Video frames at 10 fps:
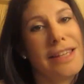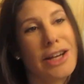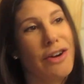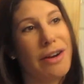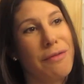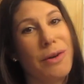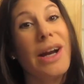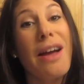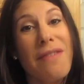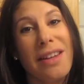take credit for
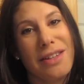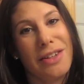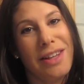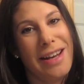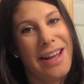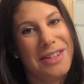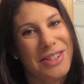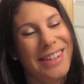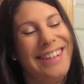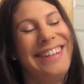it. I found it online actually.